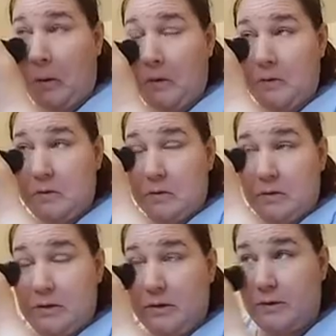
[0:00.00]
I still
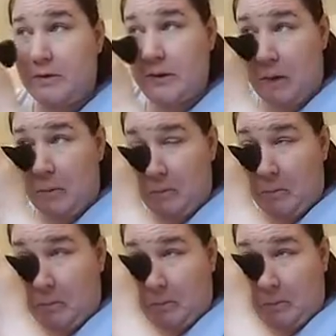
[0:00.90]
need to set
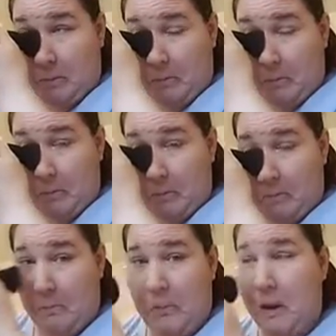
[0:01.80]

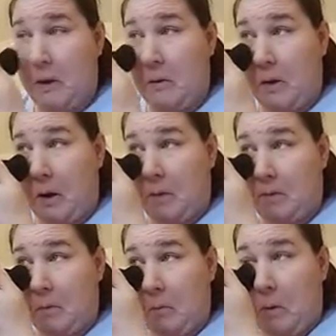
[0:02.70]
my under eye
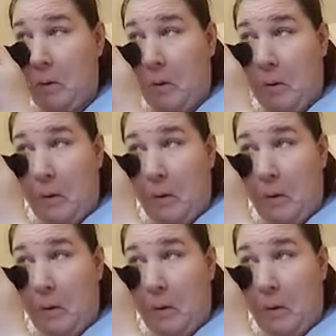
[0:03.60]
somewhat.